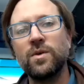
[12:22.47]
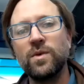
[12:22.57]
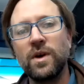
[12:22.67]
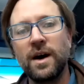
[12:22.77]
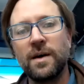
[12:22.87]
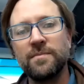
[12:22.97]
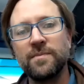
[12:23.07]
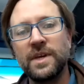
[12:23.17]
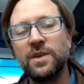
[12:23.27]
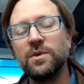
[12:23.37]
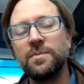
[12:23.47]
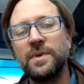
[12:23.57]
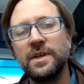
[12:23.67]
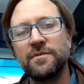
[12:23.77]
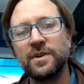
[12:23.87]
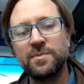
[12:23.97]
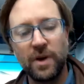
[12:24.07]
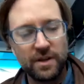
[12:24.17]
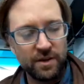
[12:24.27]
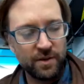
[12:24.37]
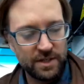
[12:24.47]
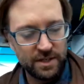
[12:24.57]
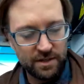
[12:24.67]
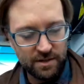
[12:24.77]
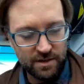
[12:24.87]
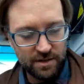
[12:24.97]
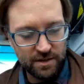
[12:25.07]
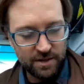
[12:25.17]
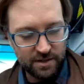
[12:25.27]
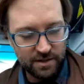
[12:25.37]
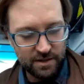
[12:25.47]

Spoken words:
you repeat the first part of the question, Casey?